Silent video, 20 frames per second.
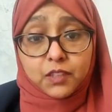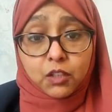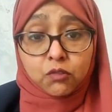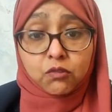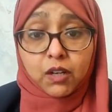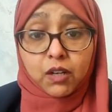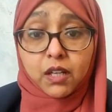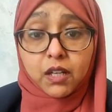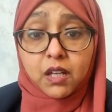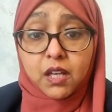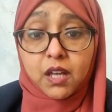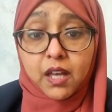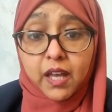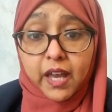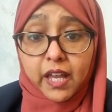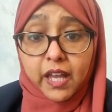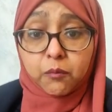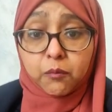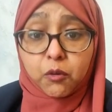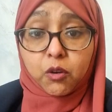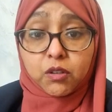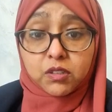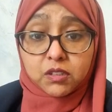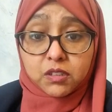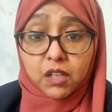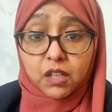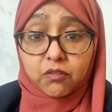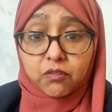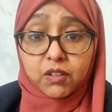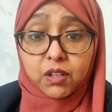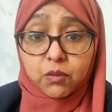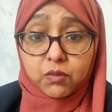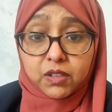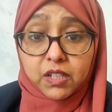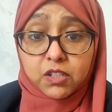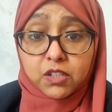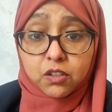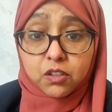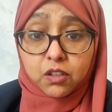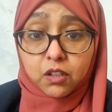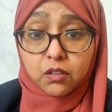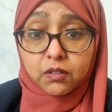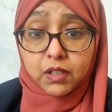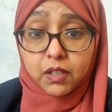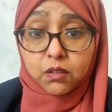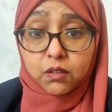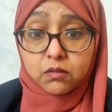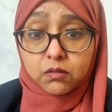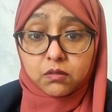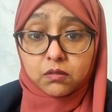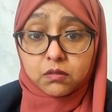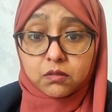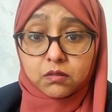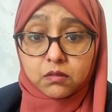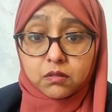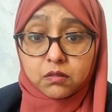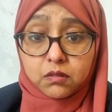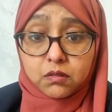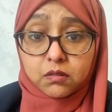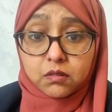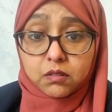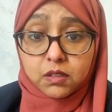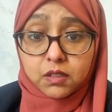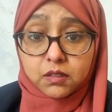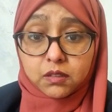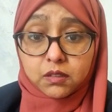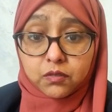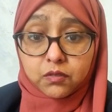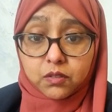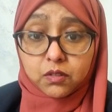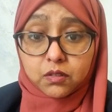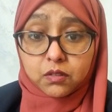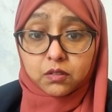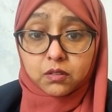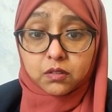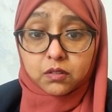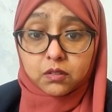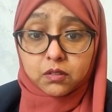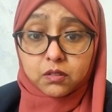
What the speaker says: Right, any more questions? I really need to go now. Let's have a look.